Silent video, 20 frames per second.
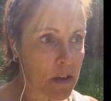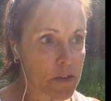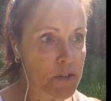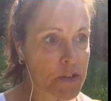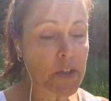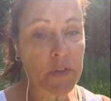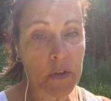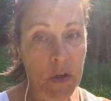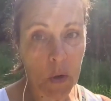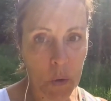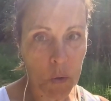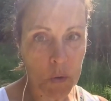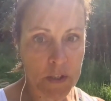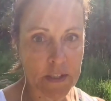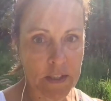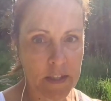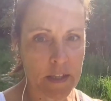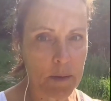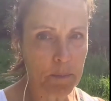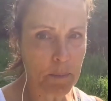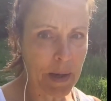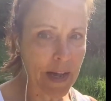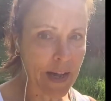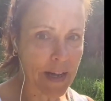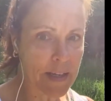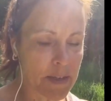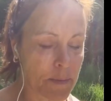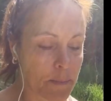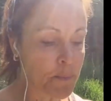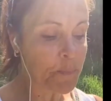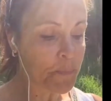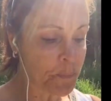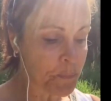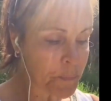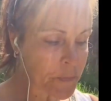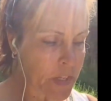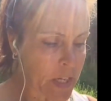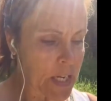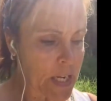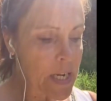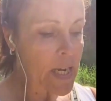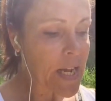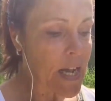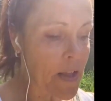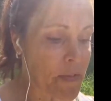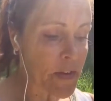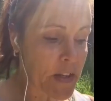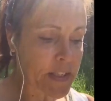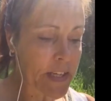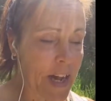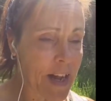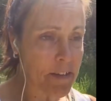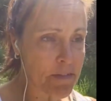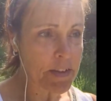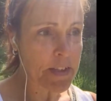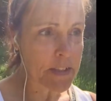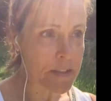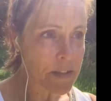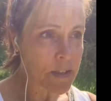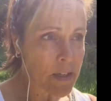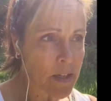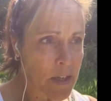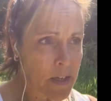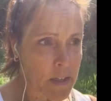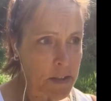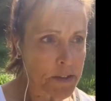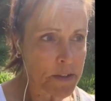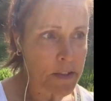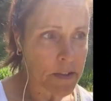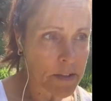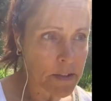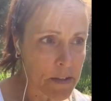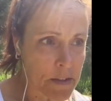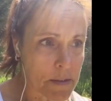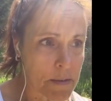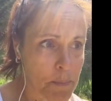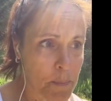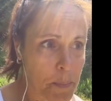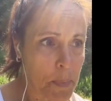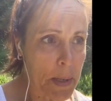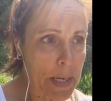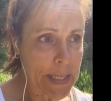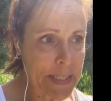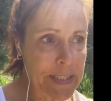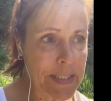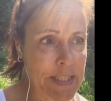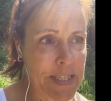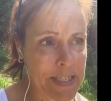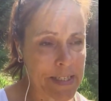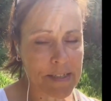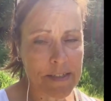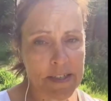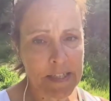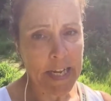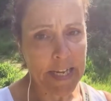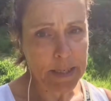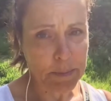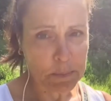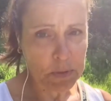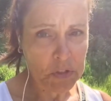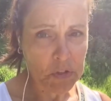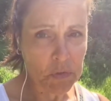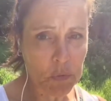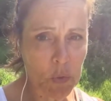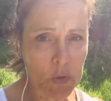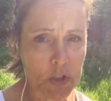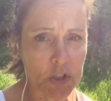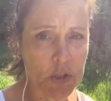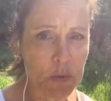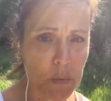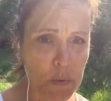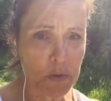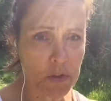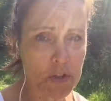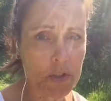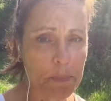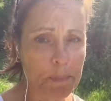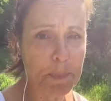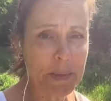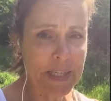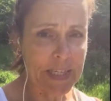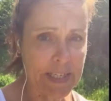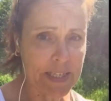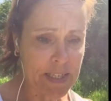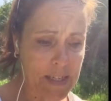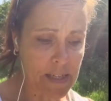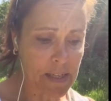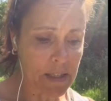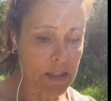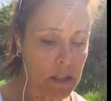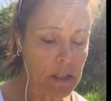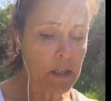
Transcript: don't hold anything back. And then having placed that statement of what you want to be,